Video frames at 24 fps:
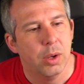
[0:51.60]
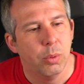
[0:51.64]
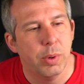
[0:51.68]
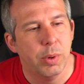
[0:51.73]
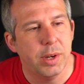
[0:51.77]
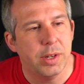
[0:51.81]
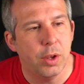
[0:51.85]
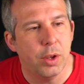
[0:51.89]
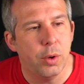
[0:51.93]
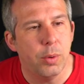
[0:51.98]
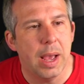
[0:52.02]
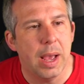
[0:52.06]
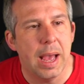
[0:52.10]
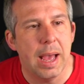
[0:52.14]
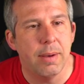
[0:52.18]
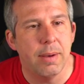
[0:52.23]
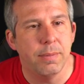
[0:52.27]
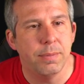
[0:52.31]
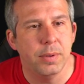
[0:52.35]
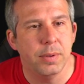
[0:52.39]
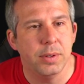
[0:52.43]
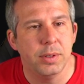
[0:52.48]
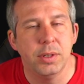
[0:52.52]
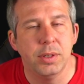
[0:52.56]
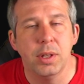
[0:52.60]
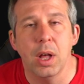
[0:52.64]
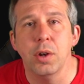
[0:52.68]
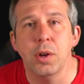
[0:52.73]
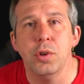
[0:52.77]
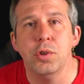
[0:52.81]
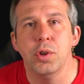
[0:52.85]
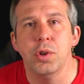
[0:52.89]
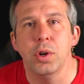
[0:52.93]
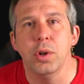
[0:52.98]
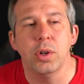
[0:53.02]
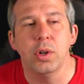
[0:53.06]
we do have
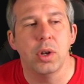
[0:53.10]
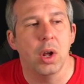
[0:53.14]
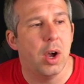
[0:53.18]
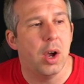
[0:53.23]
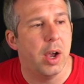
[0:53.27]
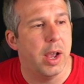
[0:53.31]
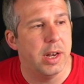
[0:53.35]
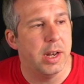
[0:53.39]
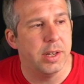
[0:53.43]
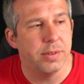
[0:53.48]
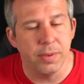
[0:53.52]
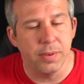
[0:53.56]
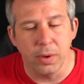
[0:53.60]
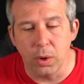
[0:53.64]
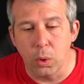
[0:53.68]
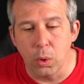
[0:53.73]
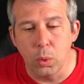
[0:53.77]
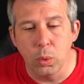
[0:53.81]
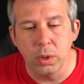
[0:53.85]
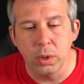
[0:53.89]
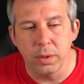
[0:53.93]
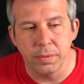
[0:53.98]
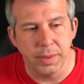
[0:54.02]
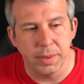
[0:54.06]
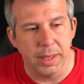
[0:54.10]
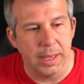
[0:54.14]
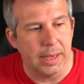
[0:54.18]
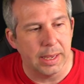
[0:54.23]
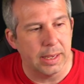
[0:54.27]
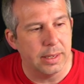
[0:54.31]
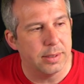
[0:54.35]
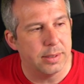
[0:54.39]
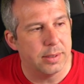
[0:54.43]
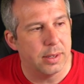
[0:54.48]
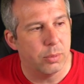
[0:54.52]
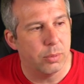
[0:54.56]
dungeon guides for all of
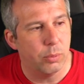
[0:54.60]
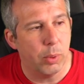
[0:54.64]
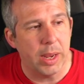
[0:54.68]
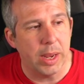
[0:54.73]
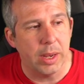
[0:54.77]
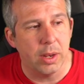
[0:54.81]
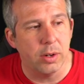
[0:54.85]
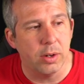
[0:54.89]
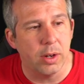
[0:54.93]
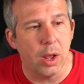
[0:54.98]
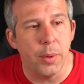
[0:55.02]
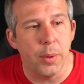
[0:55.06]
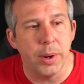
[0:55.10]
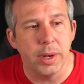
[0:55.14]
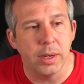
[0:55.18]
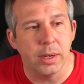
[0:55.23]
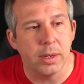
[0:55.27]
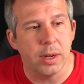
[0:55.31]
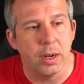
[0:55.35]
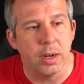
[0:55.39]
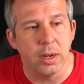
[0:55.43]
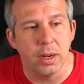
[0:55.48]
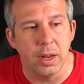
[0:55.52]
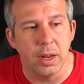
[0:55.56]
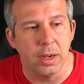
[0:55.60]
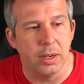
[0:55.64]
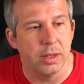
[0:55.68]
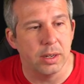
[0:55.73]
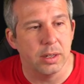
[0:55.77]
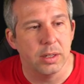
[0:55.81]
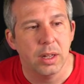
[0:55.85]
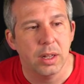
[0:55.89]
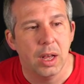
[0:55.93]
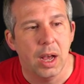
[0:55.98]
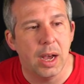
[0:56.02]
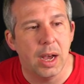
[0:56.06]
these where you can go in and kind of like
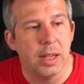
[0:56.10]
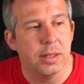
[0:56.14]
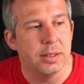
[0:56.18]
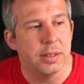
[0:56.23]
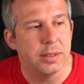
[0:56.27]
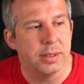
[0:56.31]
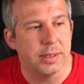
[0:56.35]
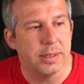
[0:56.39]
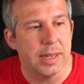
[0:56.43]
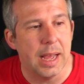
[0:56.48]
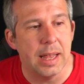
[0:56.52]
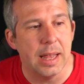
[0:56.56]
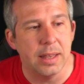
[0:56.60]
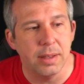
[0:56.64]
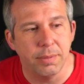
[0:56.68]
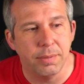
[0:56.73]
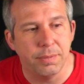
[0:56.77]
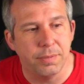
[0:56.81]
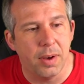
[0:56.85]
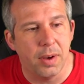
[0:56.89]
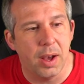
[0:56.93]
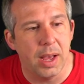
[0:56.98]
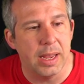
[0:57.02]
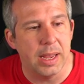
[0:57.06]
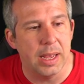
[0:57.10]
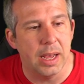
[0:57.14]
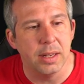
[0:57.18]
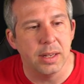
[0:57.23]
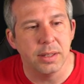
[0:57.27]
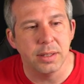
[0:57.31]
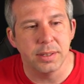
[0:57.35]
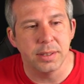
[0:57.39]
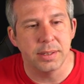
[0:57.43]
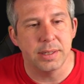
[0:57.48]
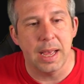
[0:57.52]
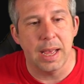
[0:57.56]
understand the fight,
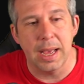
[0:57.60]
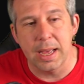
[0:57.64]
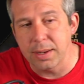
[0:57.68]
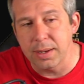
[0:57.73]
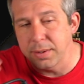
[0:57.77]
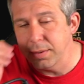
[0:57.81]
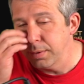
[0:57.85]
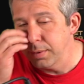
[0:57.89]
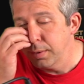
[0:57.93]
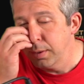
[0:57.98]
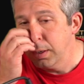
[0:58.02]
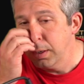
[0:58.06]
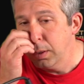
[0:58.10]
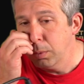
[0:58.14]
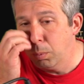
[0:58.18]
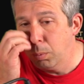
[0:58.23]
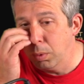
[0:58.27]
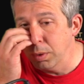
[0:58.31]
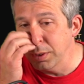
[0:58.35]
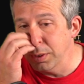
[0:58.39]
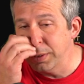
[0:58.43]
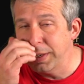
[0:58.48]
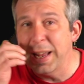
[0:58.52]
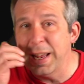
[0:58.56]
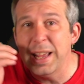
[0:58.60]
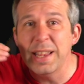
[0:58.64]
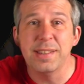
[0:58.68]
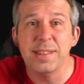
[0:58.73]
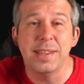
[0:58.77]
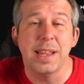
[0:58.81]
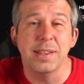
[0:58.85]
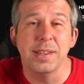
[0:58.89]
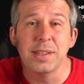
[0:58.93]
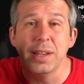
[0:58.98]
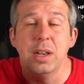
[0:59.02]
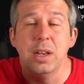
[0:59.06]
understand what the gear
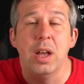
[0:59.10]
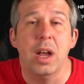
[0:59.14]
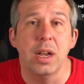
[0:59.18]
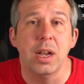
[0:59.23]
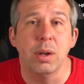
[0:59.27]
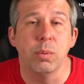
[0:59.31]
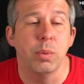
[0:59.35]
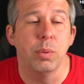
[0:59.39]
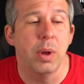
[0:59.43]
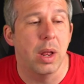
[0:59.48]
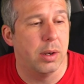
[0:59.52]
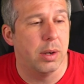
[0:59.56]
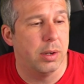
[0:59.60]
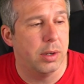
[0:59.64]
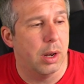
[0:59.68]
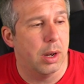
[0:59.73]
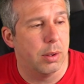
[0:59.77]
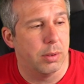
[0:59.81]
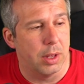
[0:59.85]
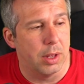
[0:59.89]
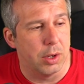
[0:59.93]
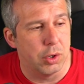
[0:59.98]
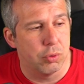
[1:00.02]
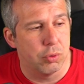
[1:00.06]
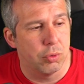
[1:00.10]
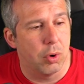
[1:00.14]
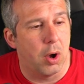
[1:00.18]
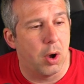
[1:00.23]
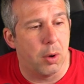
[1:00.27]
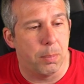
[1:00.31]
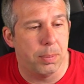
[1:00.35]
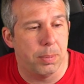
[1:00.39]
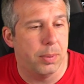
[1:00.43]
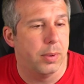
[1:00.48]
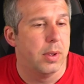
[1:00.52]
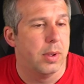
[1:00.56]
sets are like, you know,
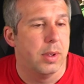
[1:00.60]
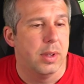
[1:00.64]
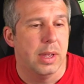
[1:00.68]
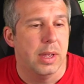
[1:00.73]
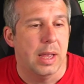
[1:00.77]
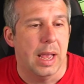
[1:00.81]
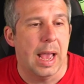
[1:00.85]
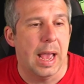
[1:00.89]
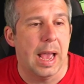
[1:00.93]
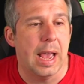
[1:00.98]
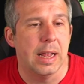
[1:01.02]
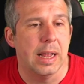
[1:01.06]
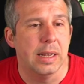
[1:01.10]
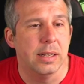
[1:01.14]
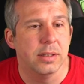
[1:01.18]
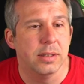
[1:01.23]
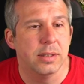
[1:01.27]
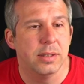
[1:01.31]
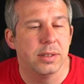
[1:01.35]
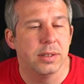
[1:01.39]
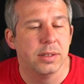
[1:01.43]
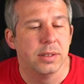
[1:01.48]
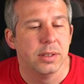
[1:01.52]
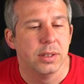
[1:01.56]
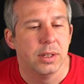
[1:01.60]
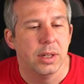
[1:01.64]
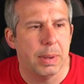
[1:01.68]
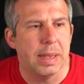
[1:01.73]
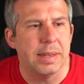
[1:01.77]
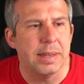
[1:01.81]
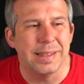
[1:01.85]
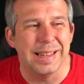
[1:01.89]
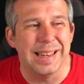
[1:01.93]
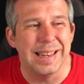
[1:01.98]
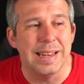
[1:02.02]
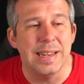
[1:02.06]
drop, and
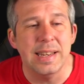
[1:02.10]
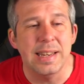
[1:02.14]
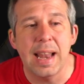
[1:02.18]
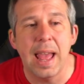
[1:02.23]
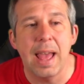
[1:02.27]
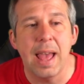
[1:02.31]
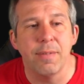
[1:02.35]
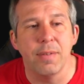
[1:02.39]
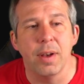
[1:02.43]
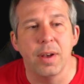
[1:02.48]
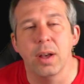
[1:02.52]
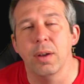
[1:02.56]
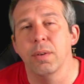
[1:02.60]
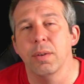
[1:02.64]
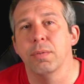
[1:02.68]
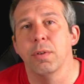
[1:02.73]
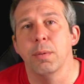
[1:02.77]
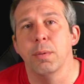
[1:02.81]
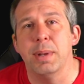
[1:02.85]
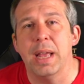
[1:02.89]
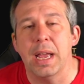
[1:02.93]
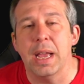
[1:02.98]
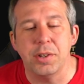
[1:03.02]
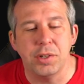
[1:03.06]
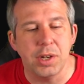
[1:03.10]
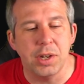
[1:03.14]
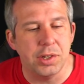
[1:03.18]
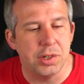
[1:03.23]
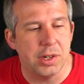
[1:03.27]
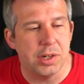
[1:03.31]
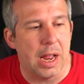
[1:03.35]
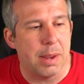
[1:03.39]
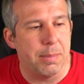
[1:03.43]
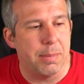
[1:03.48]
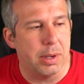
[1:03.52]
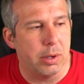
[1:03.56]
basically Never from the HH
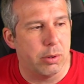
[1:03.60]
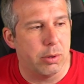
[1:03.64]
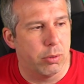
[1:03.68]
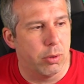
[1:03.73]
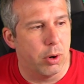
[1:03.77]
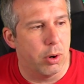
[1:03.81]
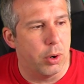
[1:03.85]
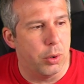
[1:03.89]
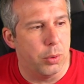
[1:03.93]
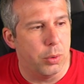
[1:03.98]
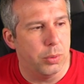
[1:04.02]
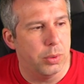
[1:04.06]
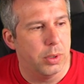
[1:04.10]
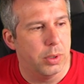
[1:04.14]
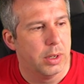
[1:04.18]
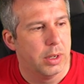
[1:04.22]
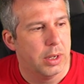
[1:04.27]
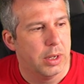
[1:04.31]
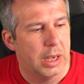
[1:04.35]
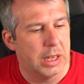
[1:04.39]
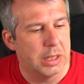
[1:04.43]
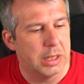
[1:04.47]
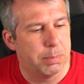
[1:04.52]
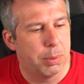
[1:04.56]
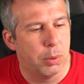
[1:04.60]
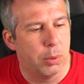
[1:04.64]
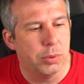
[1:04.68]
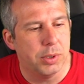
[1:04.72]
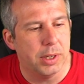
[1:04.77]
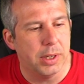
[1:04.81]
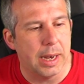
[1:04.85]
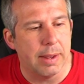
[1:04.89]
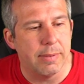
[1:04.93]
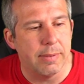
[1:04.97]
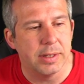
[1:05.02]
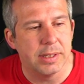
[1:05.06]
Gaming crew has pulled
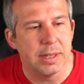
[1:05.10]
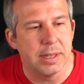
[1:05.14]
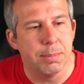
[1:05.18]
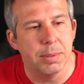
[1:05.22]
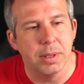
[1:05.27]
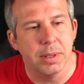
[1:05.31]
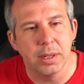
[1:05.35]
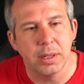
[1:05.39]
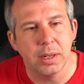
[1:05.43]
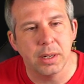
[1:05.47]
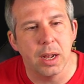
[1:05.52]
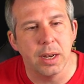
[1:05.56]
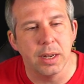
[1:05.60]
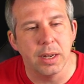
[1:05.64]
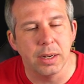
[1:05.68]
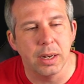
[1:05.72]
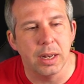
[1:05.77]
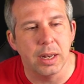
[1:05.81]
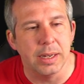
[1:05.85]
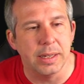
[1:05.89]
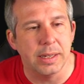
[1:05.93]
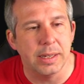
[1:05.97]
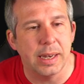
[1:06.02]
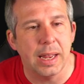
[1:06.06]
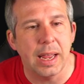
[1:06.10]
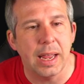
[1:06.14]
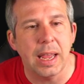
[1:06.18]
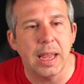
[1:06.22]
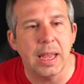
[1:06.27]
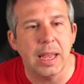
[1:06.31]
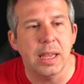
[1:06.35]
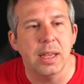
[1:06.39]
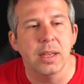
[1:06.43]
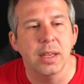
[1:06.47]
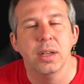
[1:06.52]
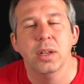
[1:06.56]
together some of the kind of like
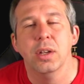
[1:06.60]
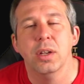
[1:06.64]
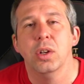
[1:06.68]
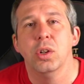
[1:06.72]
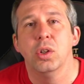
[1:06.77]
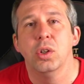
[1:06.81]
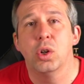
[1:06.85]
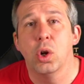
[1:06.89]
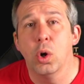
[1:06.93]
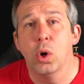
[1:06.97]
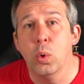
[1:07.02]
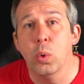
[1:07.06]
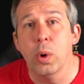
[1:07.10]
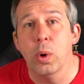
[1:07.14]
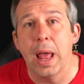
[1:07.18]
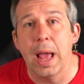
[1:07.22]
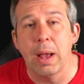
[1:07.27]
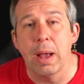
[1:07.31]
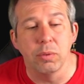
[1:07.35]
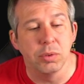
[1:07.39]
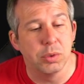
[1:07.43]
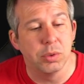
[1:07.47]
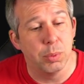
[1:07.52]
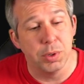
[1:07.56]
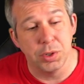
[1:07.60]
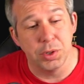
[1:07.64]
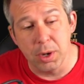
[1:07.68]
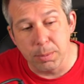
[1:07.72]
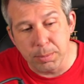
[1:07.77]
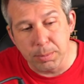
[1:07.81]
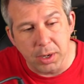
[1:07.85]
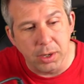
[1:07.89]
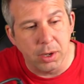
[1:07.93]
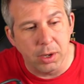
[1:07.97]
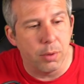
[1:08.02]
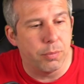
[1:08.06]
key call outs, which I'm
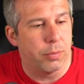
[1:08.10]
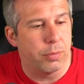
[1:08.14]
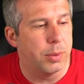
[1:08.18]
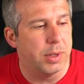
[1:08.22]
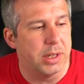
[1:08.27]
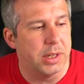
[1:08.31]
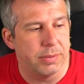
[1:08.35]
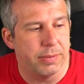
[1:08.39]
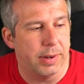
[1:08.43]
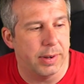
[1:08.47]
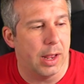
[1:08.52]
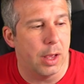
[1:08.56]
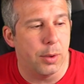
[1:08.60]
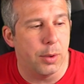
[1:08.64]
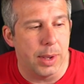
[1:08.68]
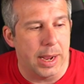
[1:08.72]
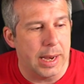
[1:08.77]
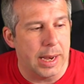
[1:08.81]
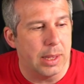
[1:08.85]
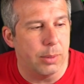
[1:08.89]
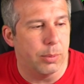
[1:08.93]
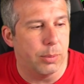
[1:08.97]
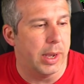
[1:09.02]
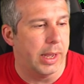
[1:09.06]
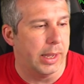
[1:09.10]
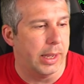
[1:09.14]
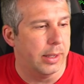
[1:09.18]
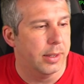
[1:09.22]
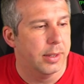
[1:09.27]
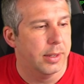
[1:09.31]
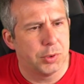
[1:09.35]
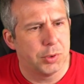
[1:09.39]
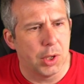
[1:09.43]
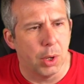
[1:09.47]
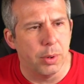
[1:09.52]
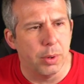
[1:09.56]
going to go through in this video anyway.
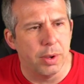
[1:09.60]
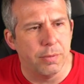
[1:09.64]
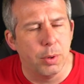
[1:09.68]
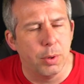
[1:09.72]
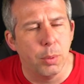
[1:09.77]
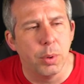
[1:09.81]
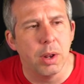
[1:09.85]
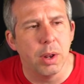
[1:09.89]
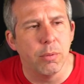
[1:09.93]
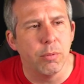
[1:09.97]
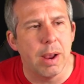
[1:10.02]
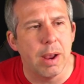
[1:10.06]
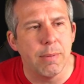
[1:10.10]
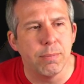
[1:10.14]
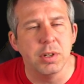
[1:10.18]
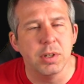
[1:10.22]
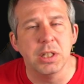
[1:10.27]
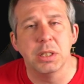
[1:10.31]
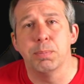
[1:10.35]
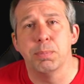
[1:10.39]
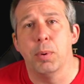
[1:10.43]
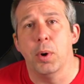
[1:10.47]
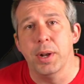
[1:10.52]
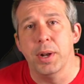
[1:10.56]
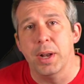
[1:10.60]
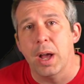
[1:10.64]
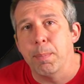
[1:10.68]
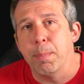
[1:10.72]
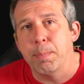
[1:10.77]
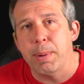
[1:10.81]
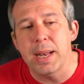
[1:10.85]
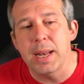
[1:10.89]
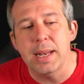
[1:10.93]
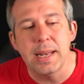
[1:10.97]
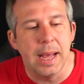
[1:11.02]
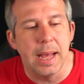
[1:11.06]
So if you want a reference point, I'll
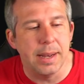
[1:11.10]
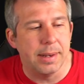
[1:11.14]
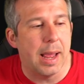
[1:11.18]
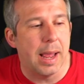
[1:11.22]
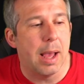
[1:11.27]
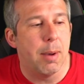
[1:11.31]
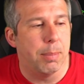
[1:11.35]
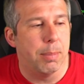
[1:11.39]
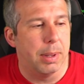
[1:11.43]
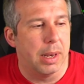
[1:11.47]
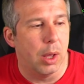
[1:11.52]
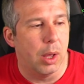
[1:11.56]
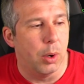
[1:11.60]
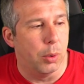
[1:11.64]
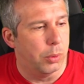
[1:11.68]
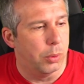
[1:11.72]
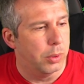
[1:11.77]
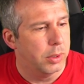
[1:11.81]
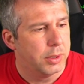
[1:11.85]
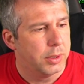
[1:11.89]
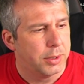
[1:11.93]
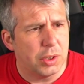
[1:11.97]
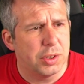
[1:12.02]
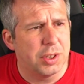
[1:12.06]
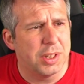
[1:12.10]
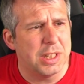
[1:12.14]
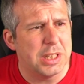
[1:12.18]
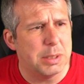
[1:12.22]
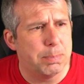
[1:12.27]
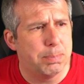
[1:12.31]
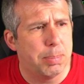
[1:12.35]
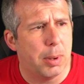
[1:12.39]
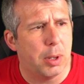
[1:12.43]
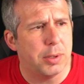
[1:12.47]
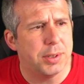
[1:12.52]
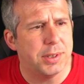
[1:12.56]
pin that down below. So this
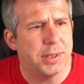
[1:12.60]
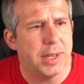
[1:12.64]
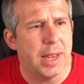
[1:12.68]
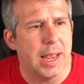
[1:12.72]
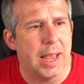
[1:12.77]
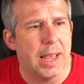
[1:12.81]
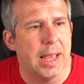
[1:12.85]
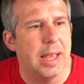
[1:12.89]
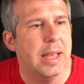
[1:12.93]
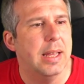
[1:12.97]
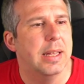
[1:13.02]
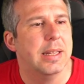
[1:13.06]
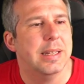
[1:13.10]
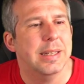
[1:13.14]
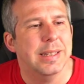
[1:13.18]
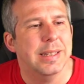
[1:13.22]
boss here,